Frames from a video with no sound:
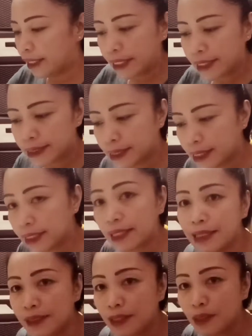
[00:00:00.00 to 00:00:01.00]
Secret lang
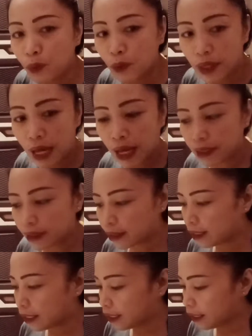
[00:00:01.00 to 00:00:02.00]
natin to kay ate.